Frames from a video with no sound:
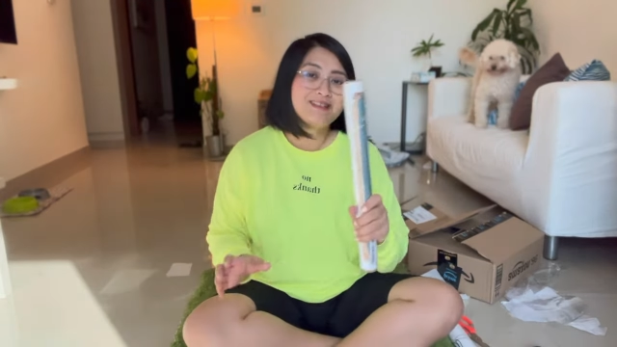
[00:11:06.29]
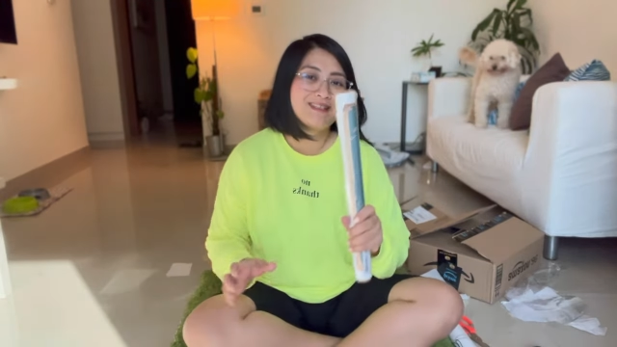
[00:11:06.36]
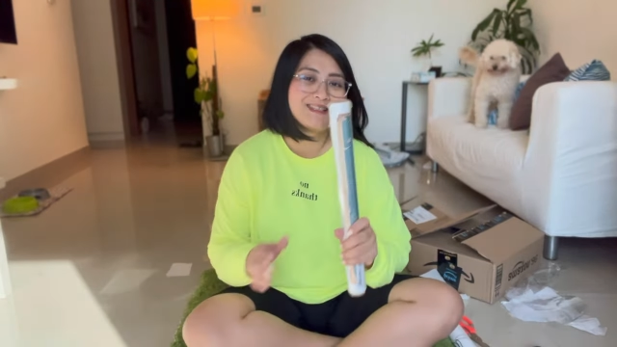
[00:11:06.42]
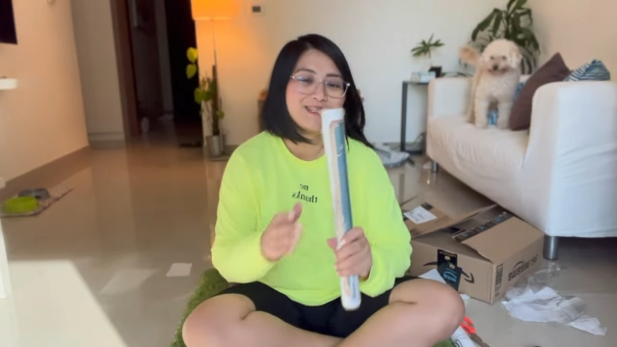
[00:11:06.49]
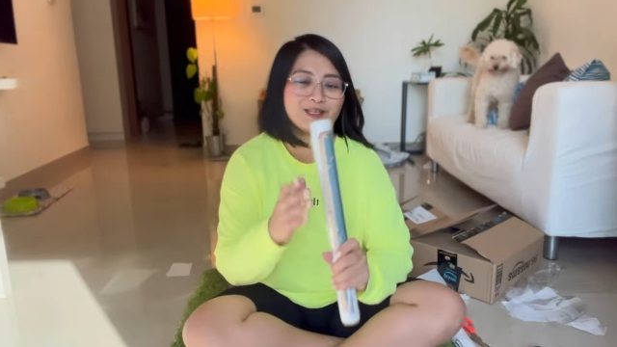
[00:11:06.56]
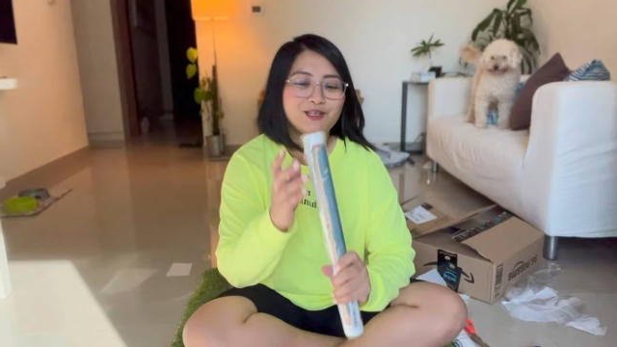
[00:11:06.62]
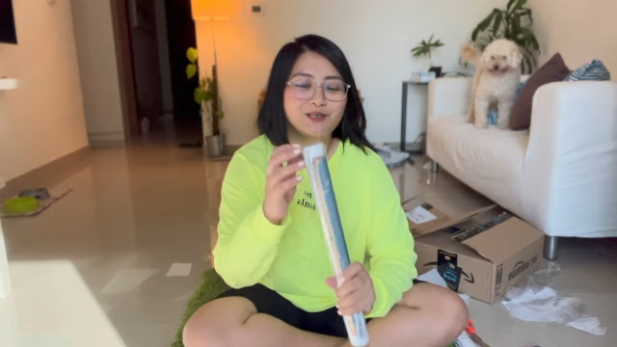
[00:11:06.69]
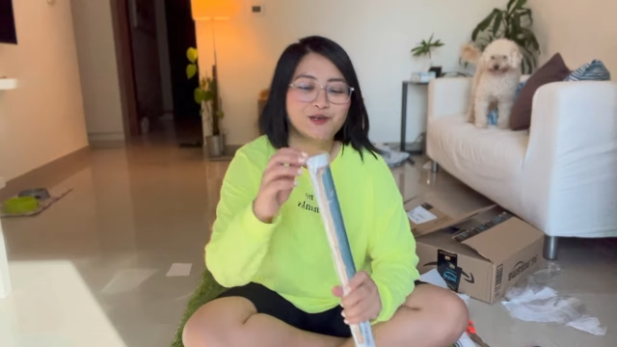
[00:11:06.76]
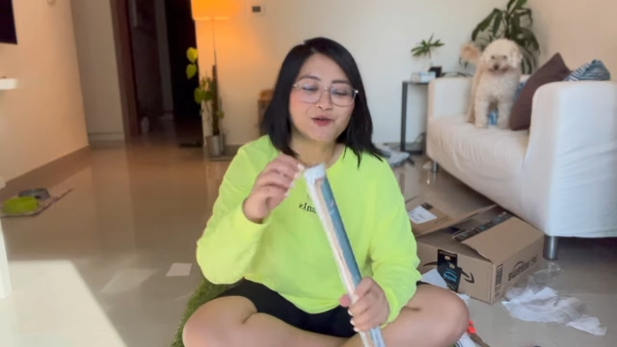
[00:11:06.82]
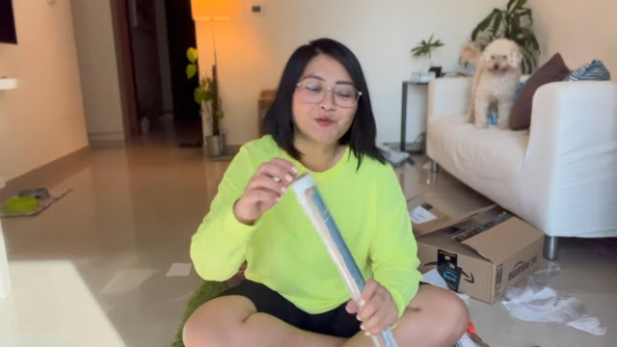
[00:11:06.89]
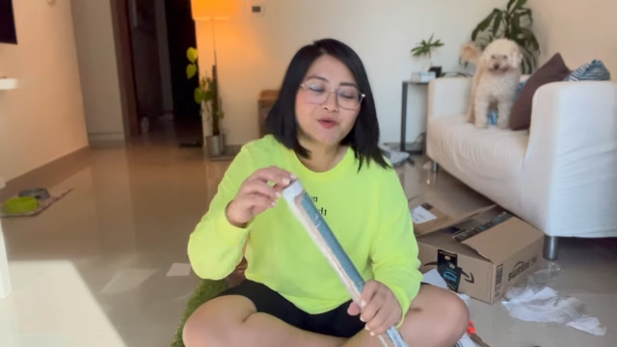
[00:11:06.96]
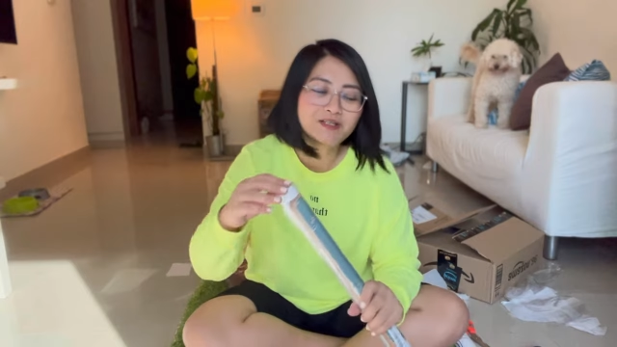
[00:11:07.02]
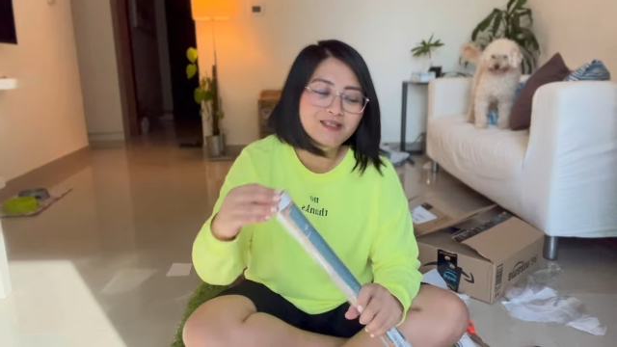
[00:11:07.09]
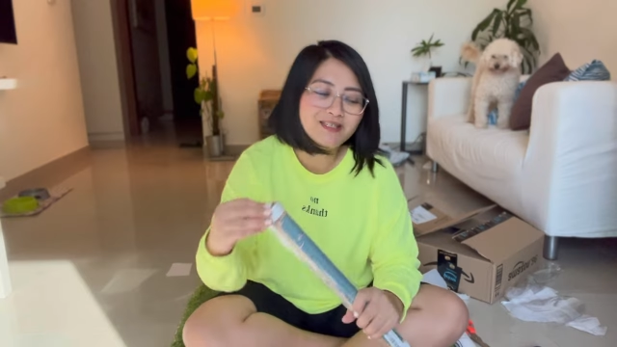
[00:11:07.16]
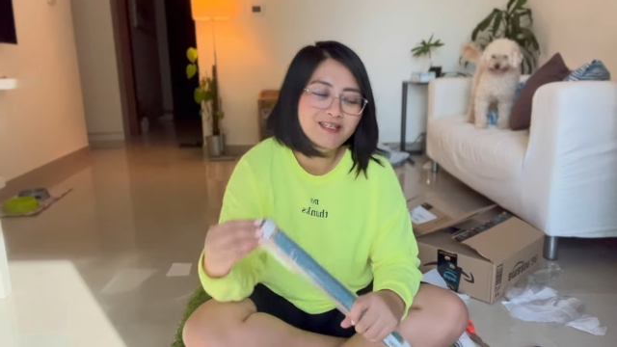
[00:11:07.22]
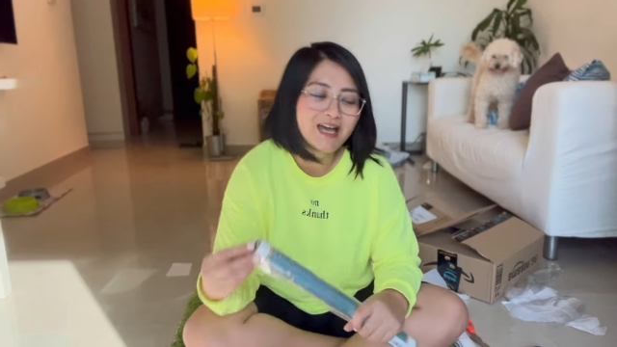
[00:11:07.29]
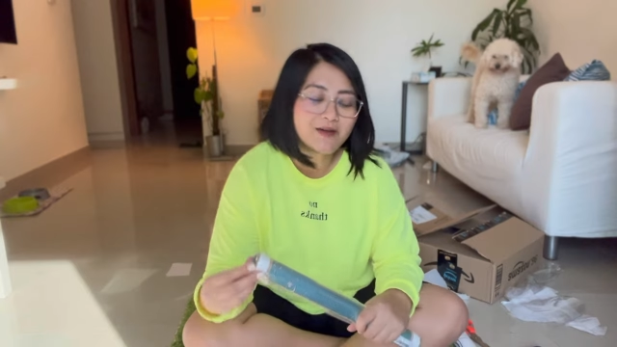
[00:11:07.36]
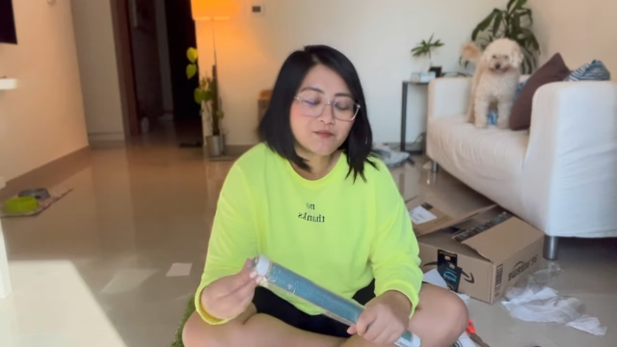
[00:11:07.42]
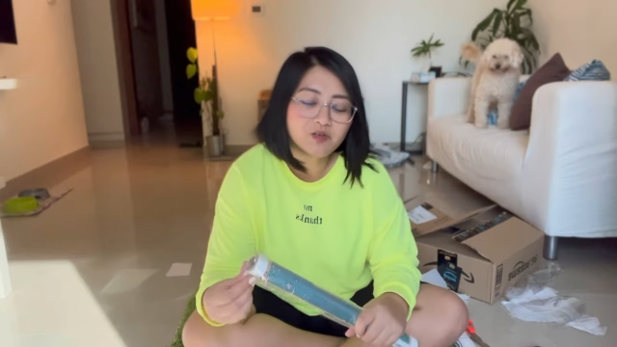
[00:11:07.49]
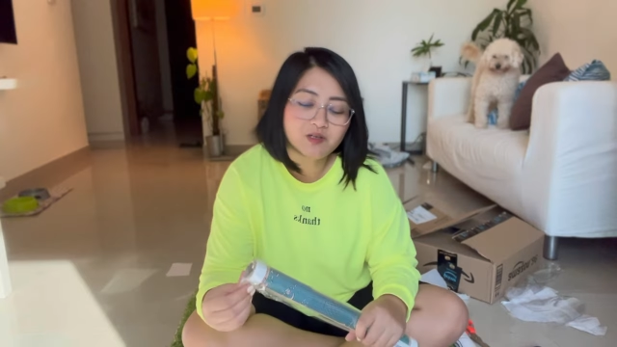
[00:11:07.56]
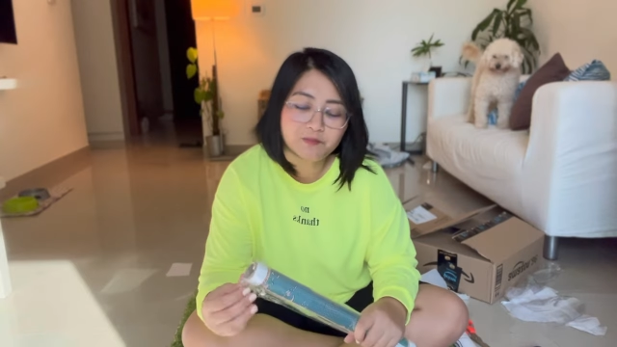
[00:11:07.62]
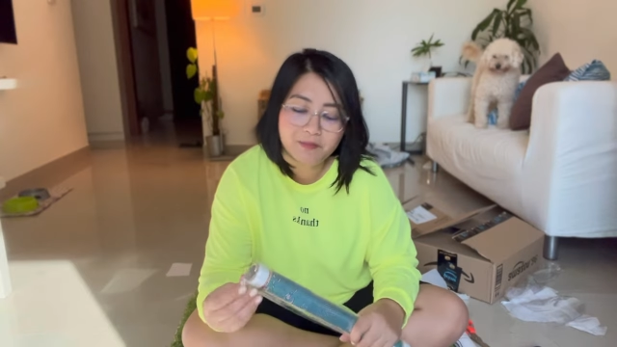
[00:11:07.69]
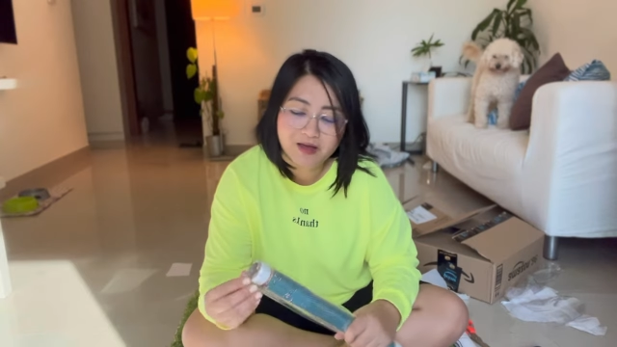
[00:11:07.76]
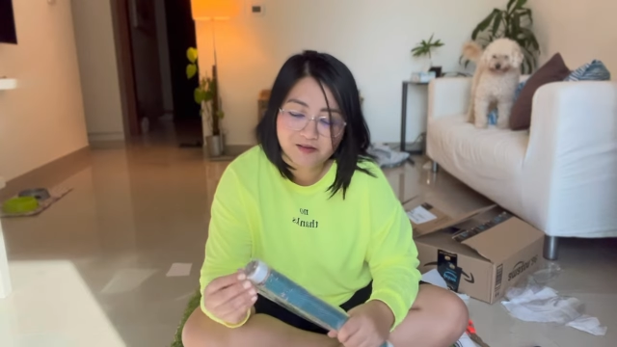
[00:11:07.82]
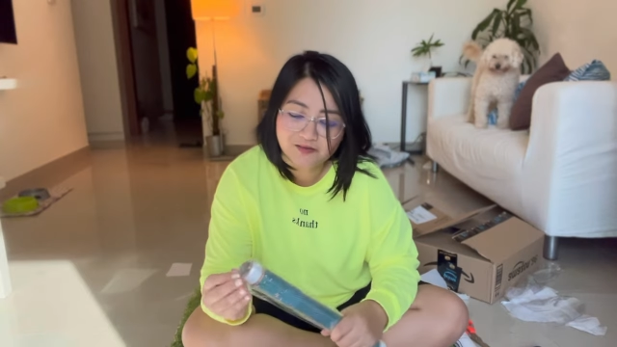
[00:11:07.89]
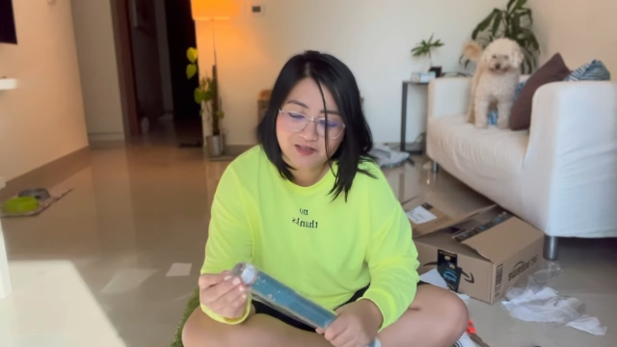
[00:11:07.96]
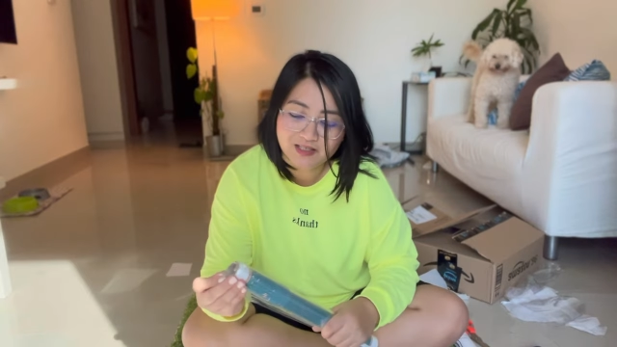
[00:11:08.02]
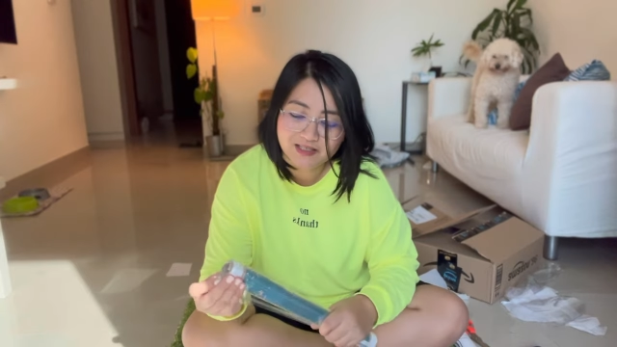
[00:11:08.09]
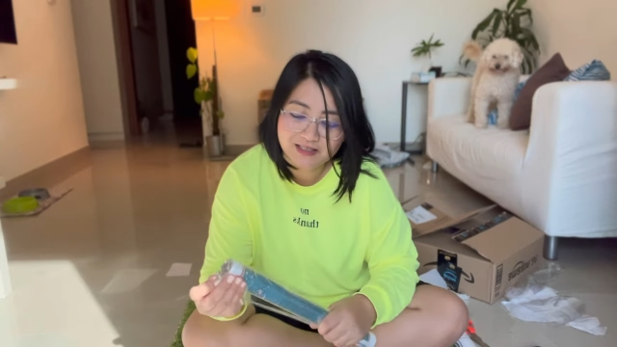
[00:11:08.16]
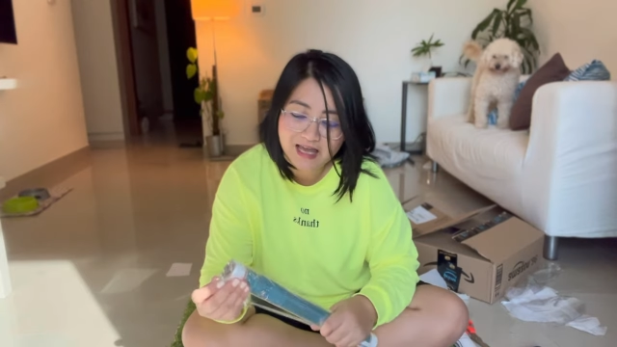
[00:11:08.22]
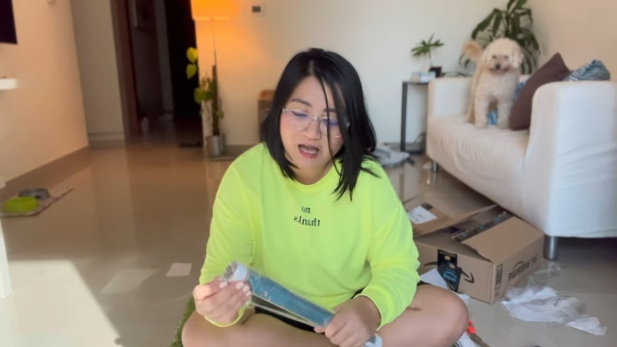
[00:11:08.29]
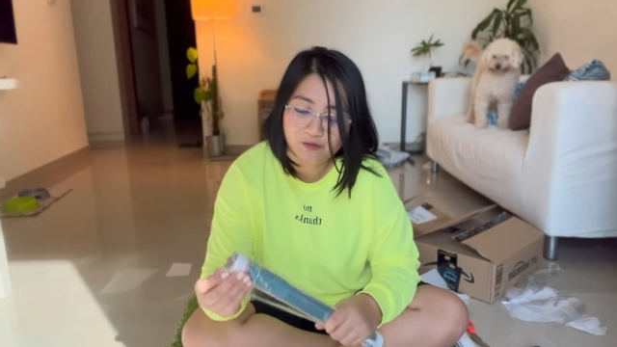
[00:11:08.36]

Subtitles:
This is the cute one that I'm gonna mount in